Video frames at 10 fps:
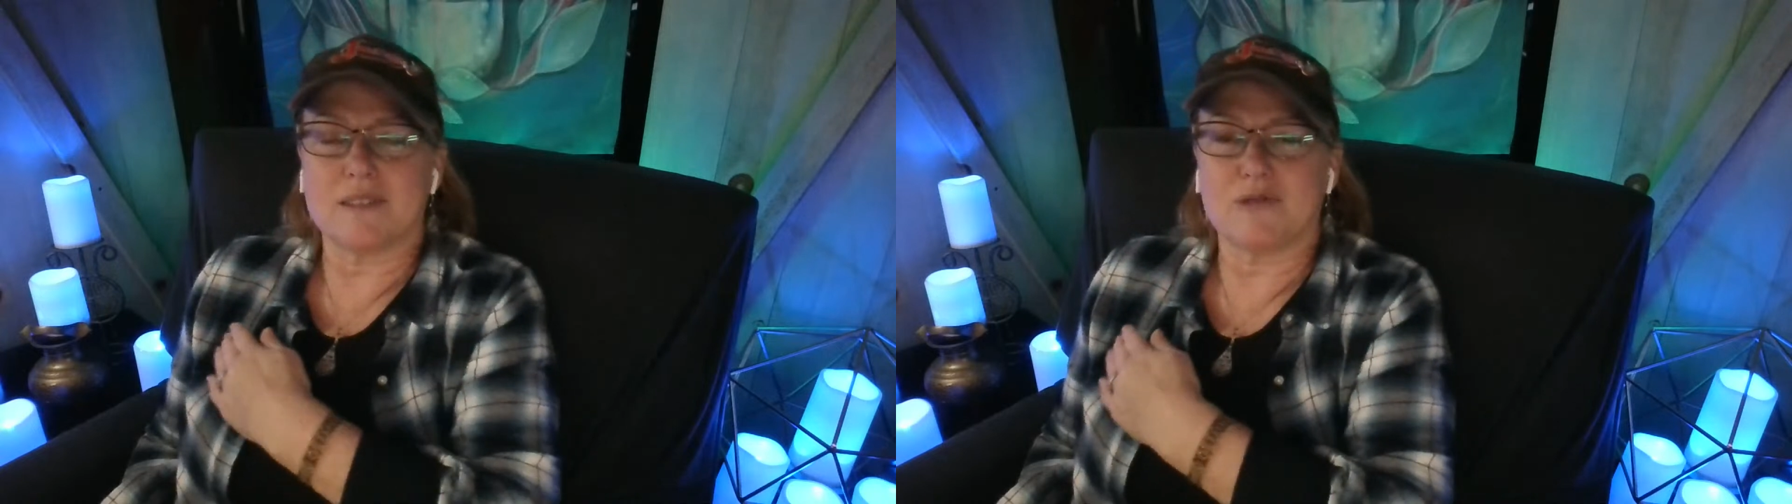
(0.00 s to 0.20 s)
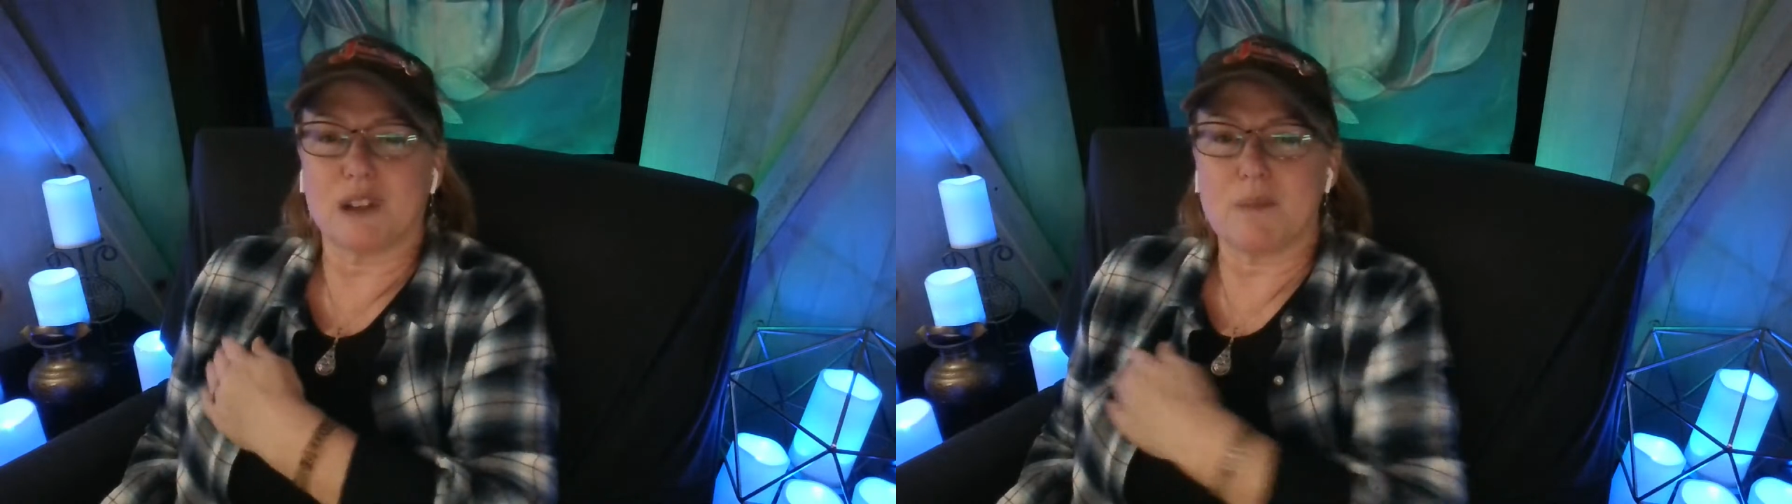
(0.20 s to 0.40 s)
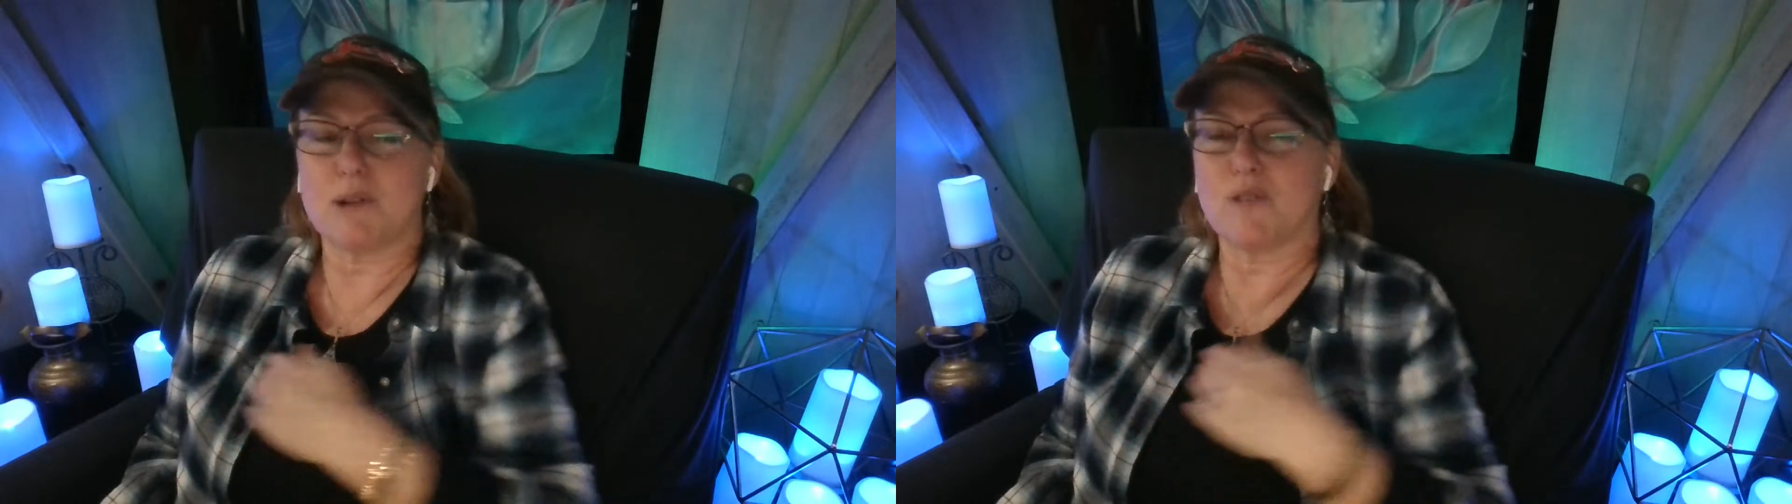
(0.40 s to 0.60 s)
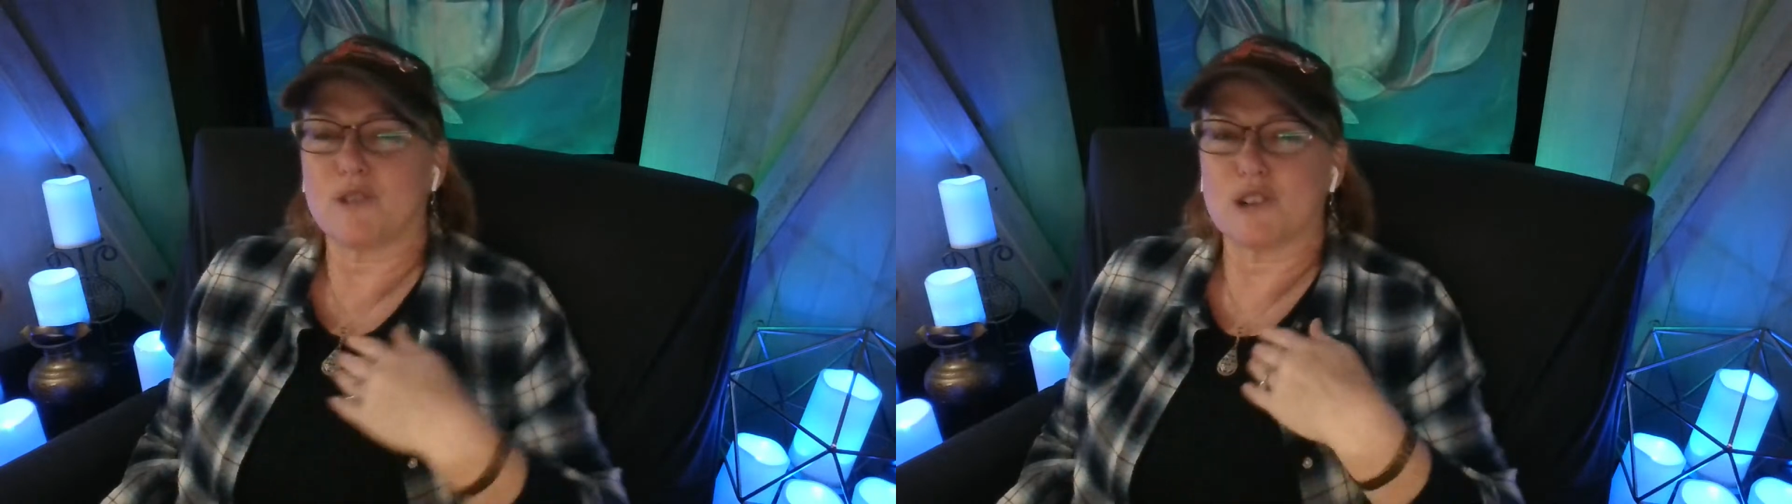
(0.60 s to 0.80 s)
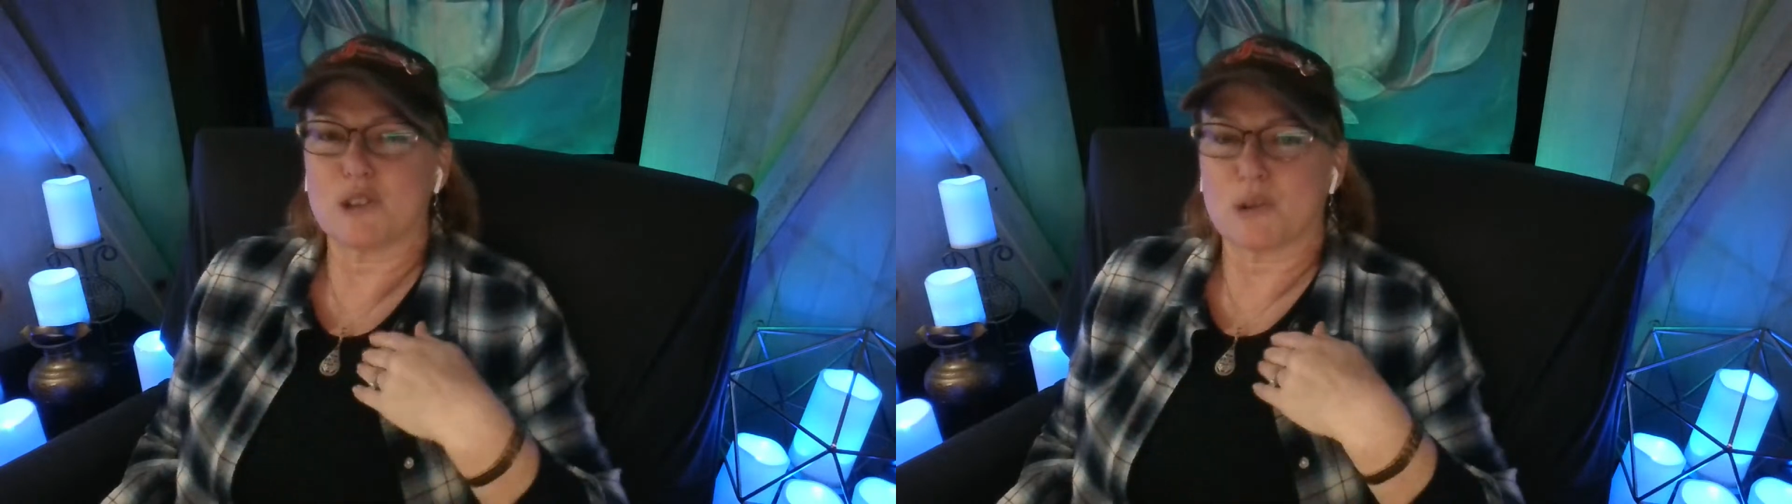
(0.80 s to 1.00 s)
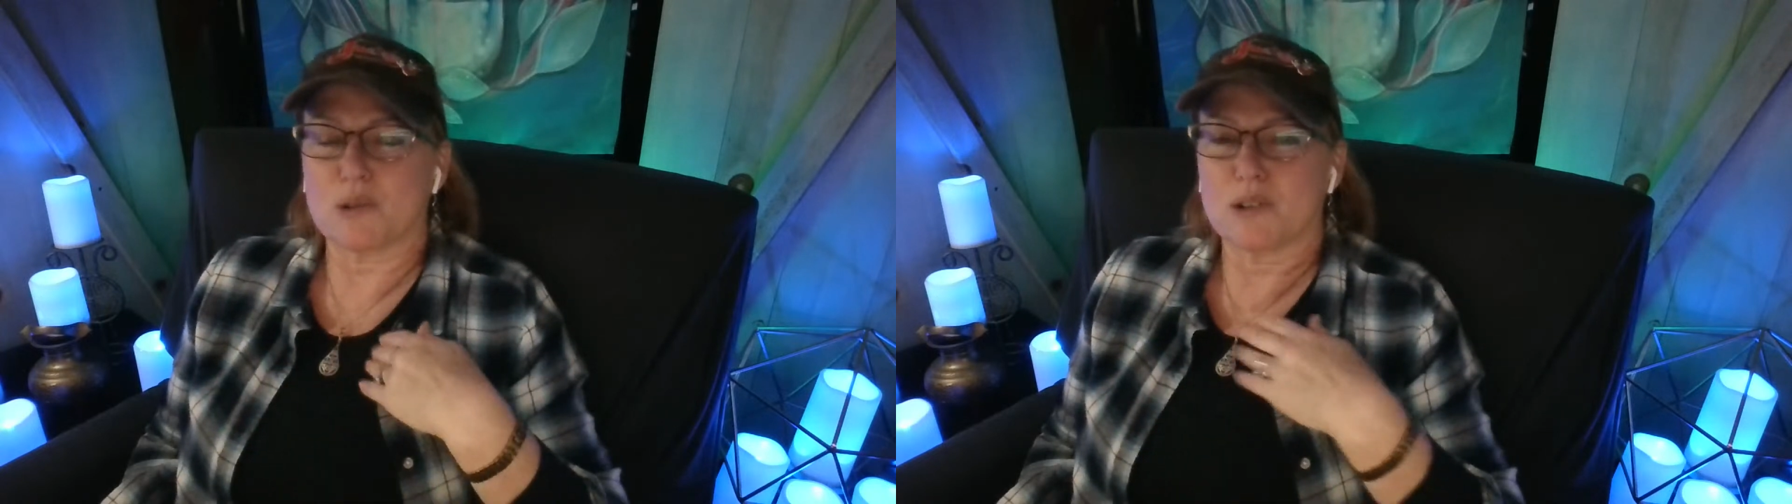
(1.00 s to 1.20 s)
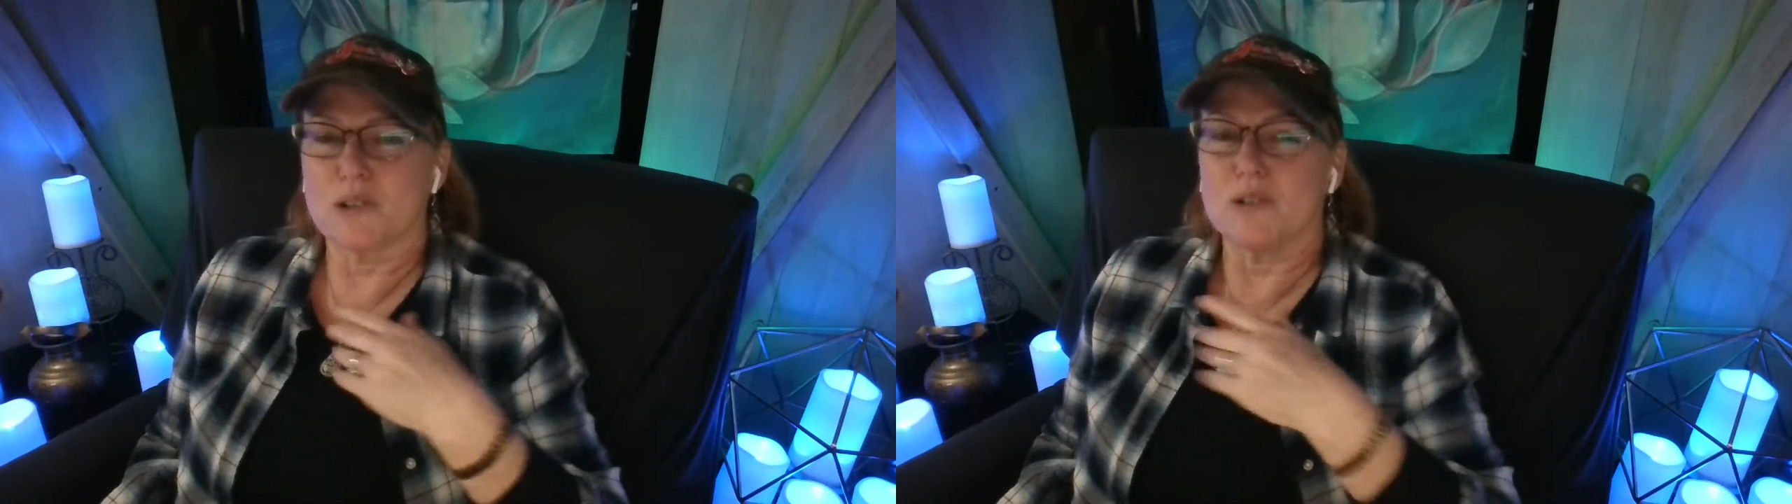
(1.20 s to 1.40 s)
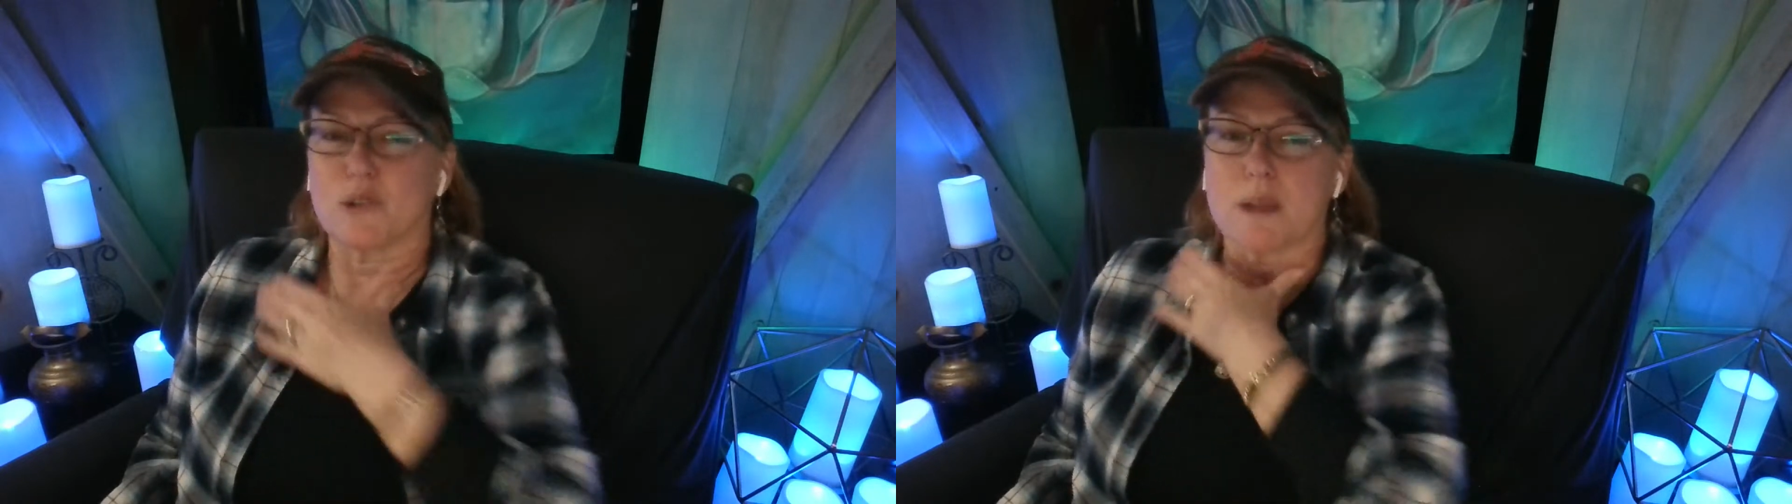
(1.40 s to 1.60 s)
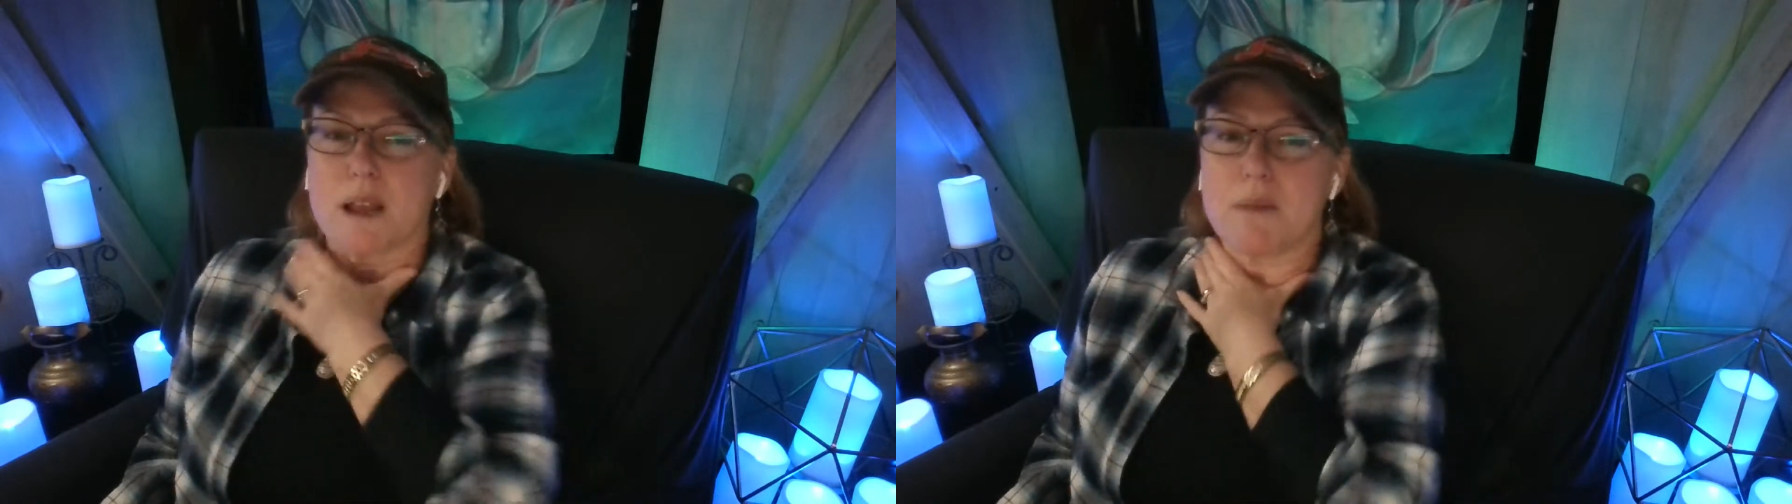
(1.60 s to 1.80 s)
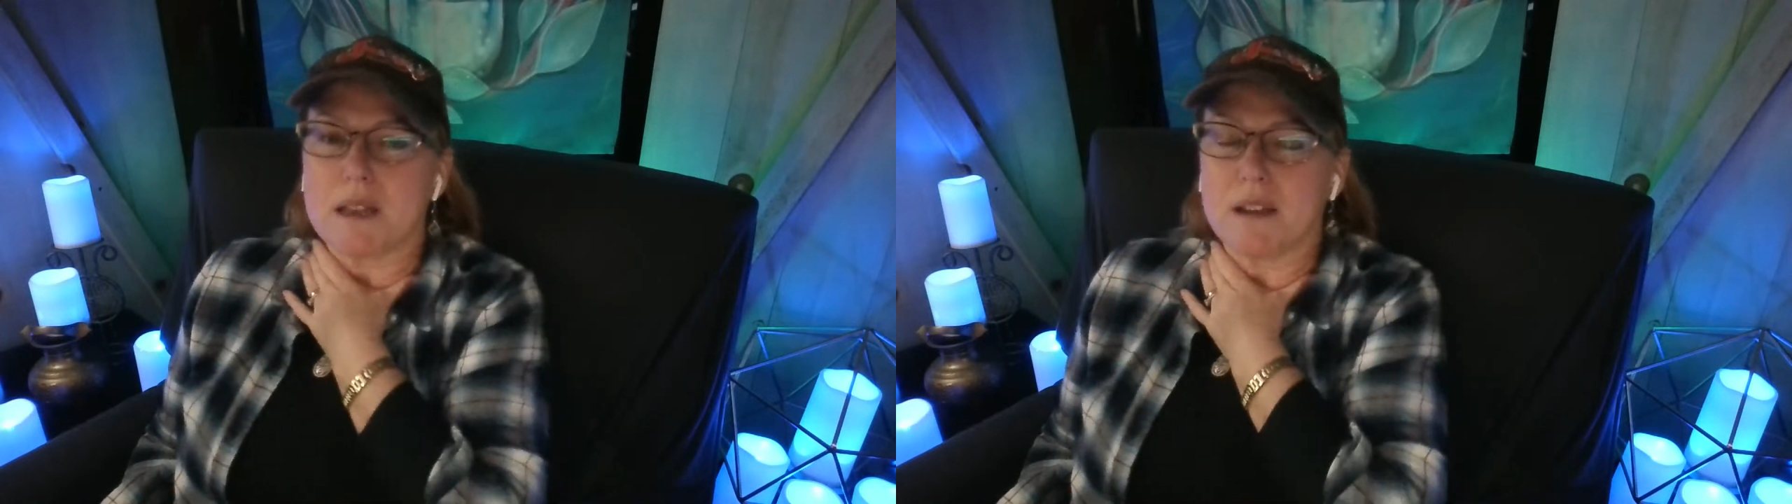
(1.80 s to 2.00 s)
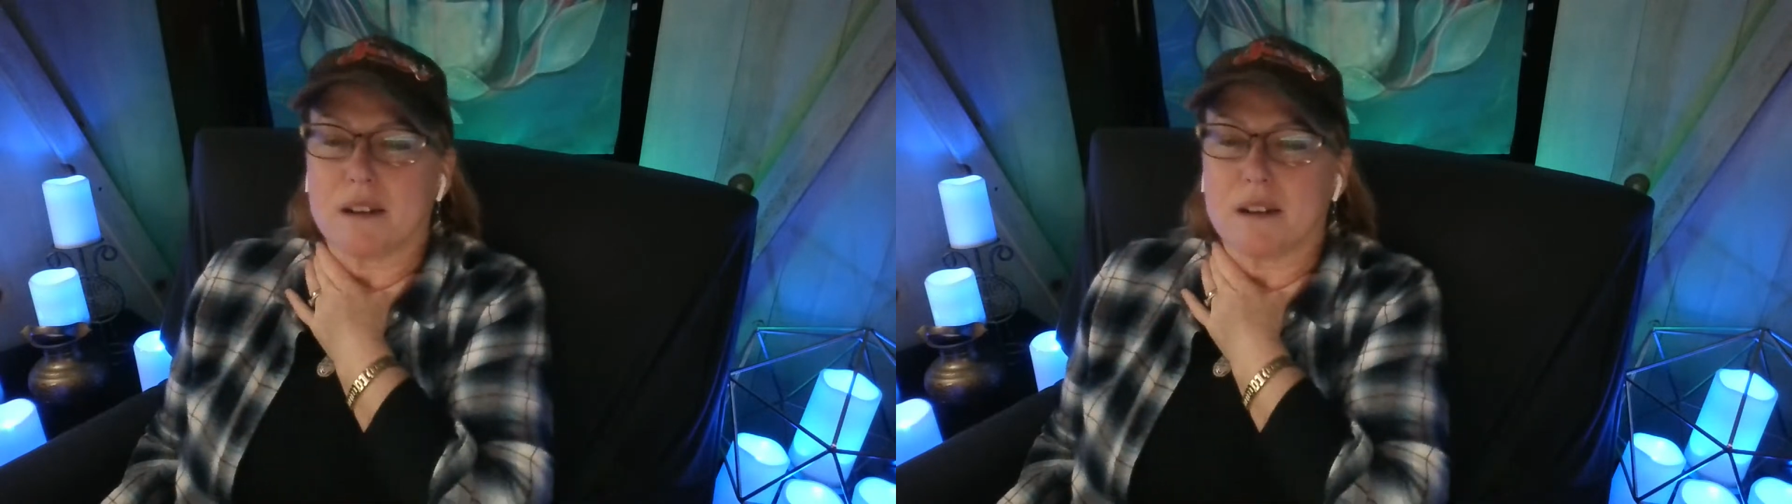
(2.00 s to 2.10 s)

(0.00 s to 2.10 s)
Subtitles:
draped over his shoulders or maybe,